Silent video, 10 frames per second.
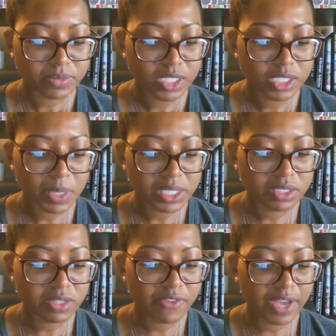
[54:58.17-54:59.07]

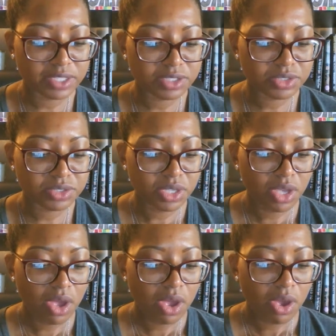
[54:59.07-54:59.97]
special advisors
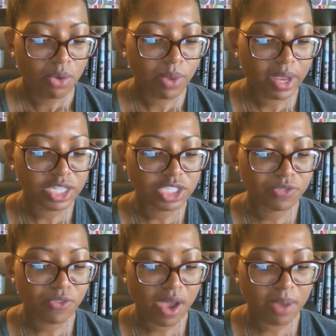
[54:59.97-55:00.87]
range
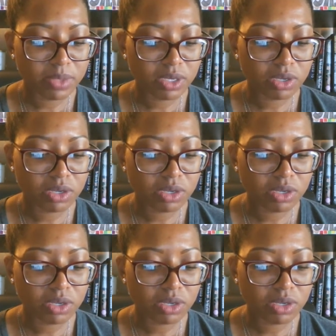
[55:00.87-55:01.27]
from the